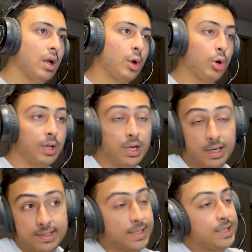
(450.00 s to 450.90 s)
I got
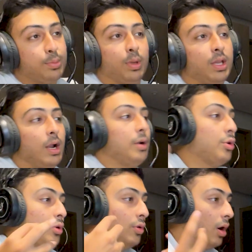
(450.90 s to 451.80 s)
86 money. I
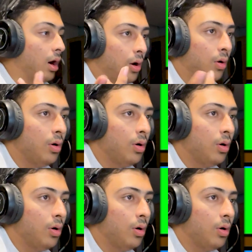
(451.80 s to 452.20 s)
don't know how.